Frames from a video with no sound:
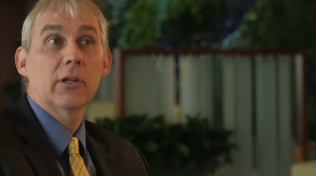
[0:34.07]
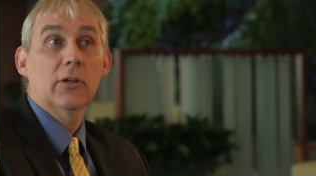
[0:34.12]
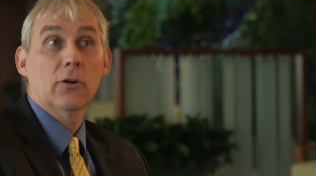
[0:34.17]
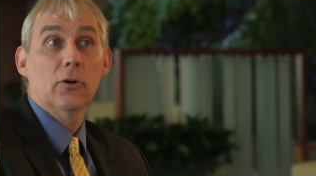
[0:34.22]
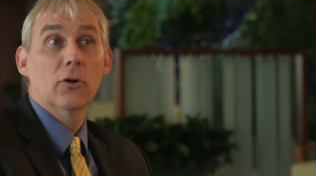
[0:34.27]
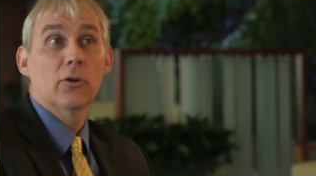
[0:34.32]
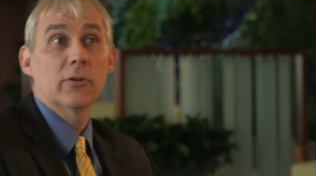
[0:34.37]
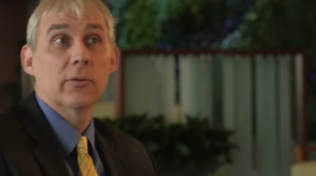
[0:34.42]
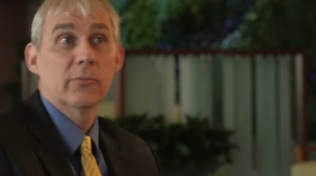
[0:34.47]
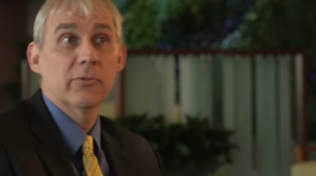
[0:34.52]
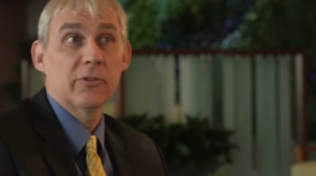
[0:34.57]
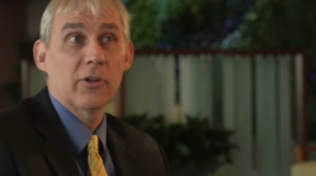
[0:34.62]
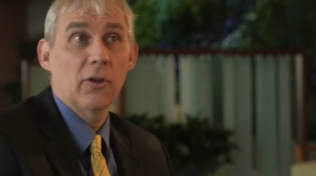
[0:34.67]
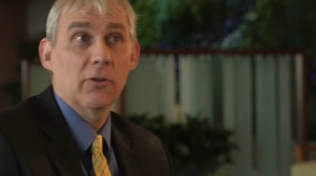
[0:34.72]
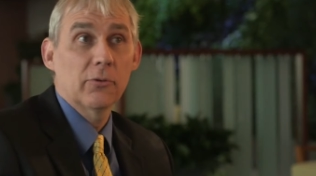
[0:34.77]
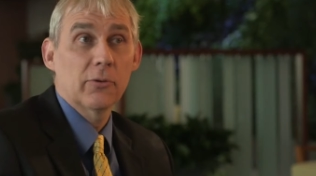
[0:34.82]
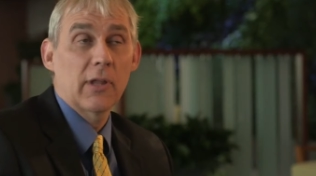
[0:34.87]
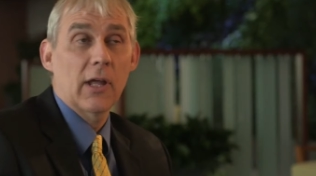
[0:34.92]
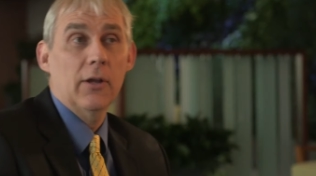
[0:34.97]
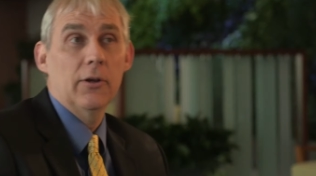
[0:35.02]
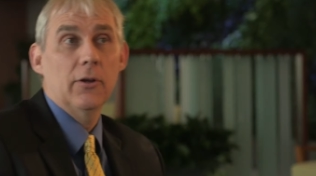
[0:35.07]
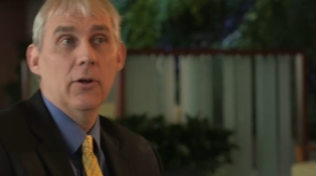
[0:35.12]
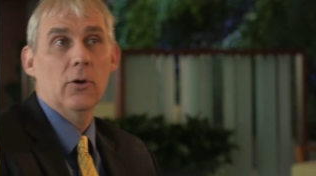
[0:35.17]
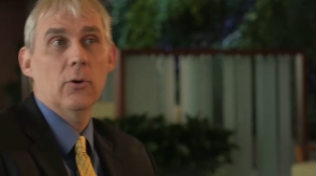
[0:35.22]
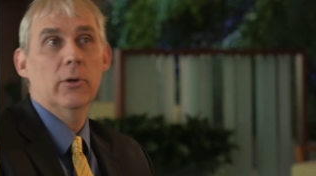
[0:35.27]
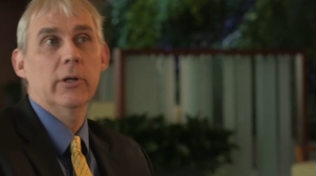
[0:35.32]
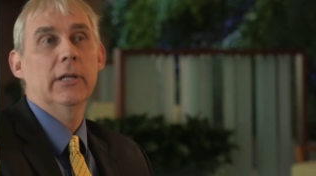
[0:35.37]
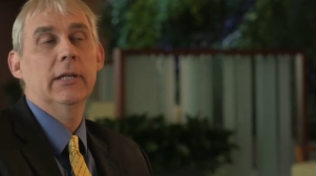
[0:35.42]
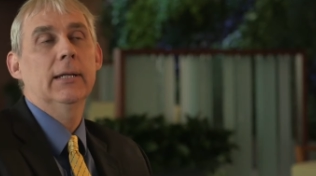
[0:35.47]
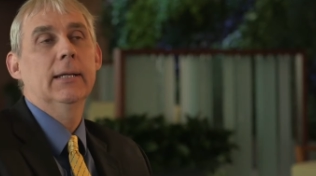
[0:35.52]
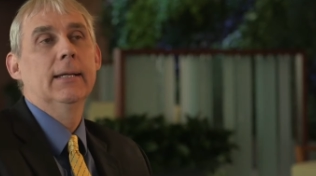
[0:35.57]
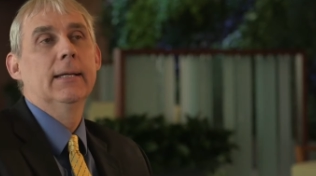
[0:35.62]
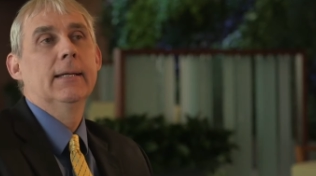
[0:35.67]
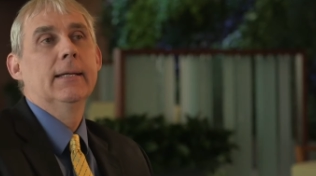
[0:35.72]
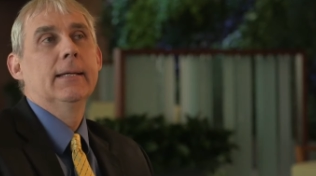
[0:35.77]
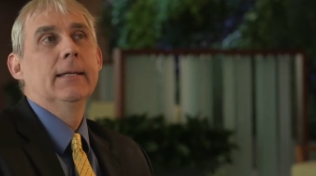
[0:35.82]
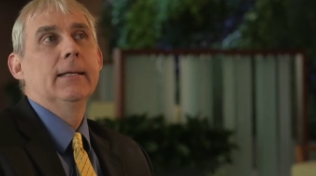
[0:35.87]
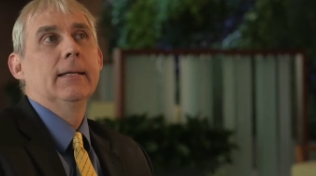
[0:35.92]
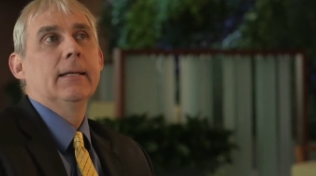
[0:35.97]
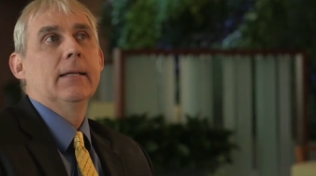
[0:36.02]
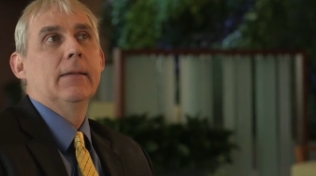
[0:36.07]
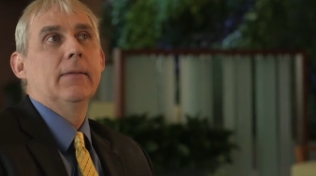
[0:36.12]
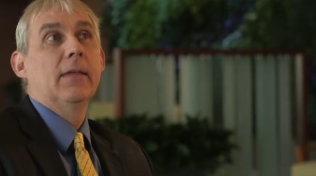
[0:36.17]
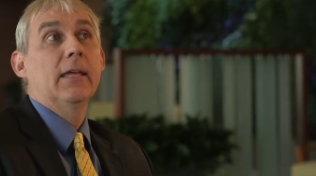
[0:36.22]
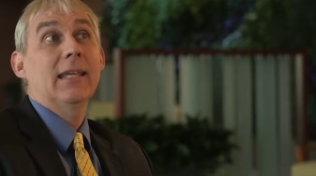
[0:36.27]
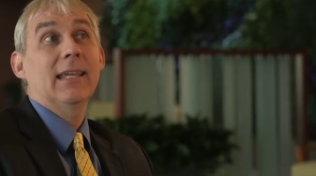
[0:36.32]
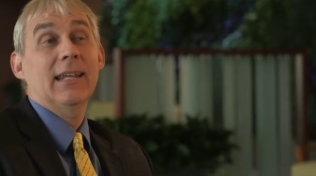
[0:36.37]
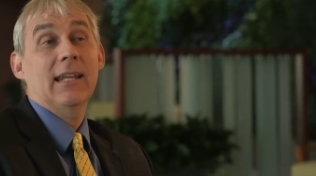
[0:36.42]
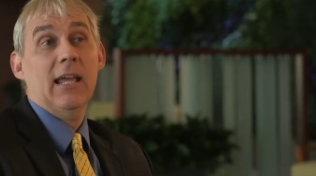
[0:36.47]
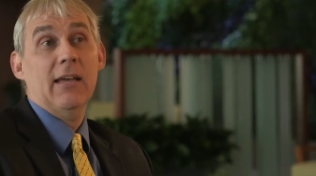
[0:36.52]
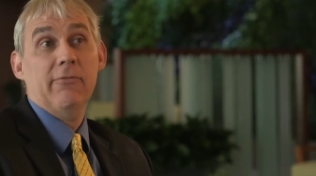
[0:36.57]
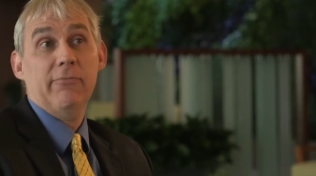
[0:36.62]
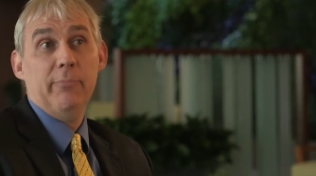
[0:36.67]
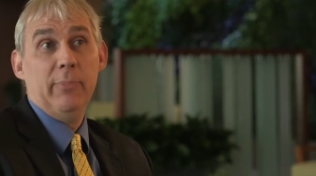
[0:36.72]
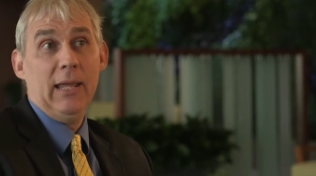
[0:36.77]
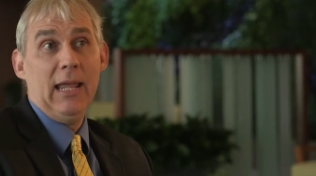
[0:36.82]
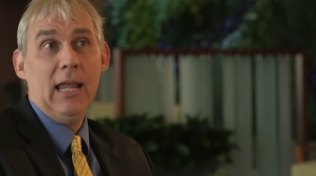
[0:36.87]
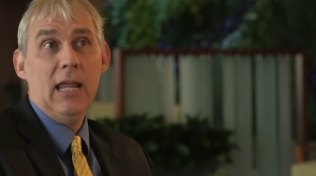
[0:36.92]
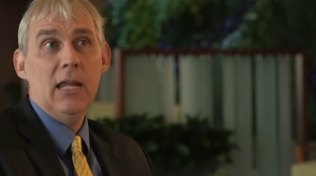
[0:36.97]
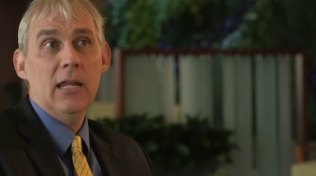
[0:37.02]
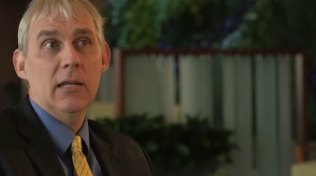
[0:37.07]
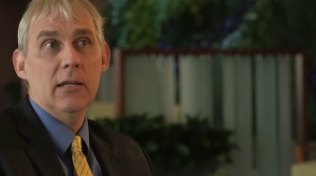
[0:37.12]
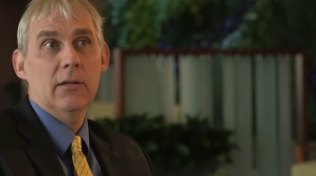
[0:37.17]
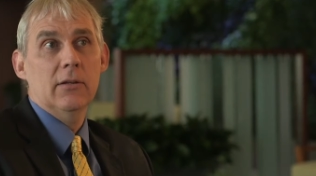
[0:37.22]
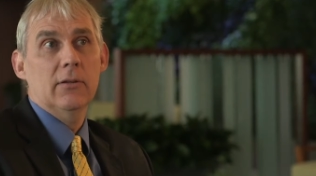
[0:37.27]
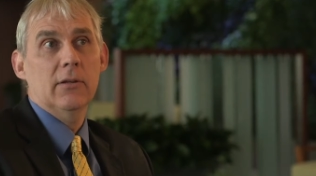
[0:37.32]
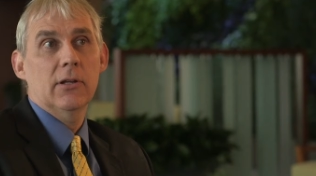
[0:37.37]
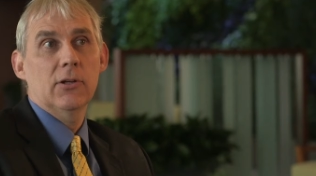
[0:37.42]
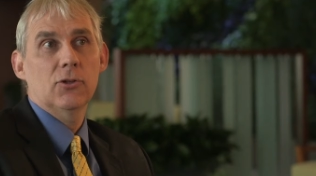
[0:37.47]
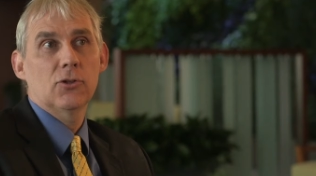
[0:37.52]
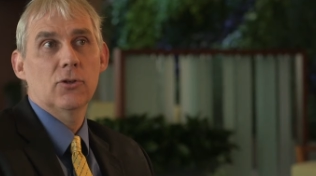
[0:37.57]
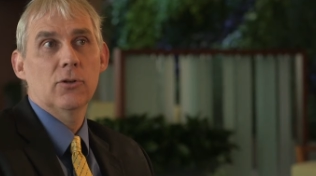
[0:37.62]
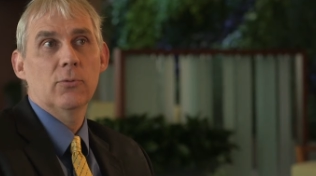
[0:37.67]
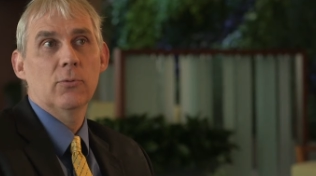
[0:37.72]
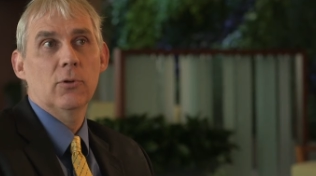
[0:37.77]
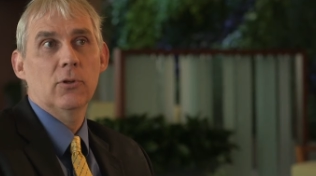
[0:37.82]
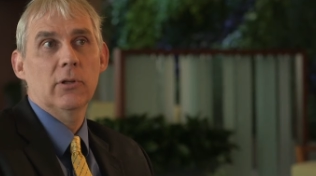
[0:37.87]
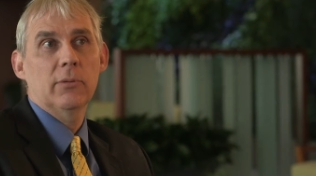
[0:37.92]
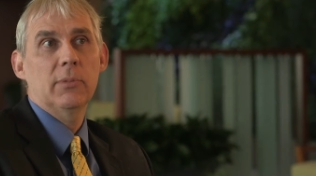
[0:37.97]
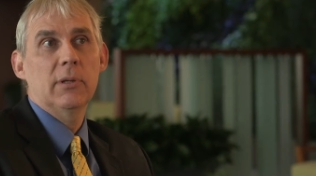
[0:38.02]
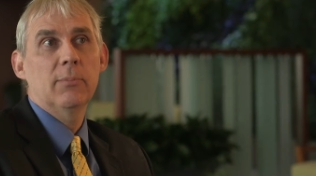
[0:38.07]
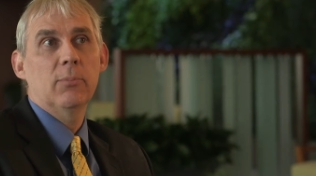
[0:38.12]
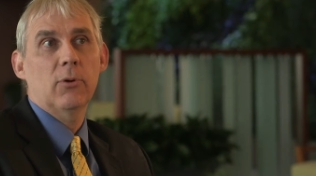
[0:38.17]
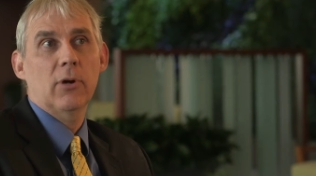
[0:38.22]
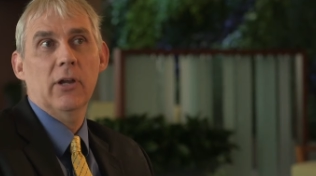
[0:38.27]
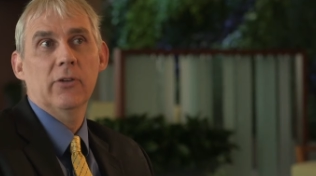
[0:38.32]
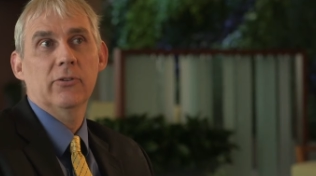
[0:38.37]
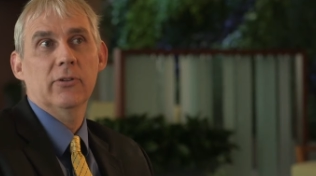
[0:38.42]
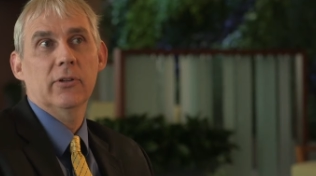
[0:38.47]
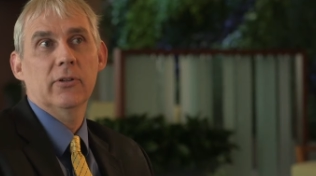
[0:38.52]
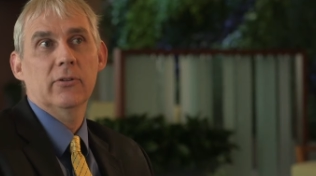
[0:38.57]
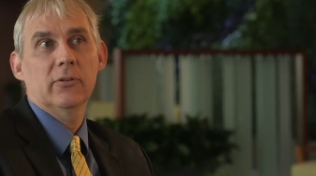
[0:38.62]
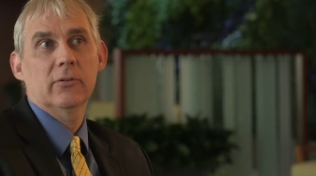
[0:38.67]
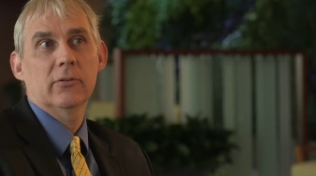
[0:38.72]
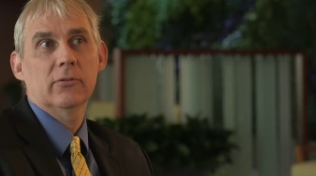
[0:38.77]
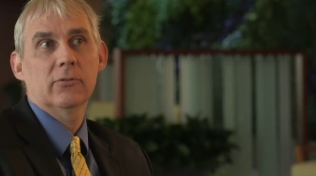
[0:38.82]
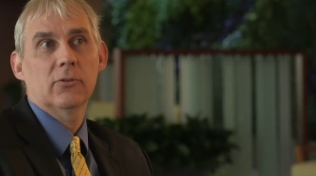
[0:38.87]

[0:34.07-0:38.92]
can hurt themselves without knowing. They can have pain that shouldn't really be present,